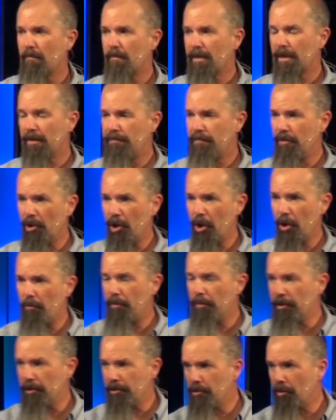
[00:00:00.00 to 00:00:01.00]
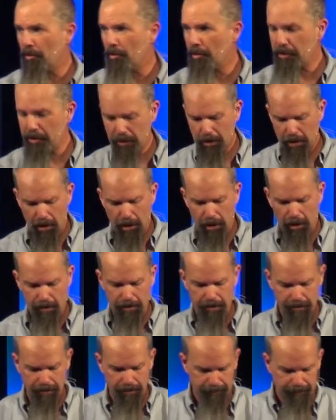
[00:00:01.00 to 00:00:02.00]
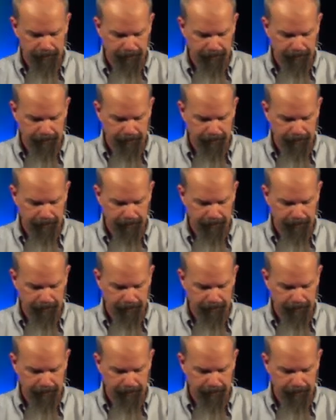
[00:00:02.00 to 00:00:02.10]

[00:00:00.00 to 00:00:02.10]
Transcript: If you'll open the door to your heart,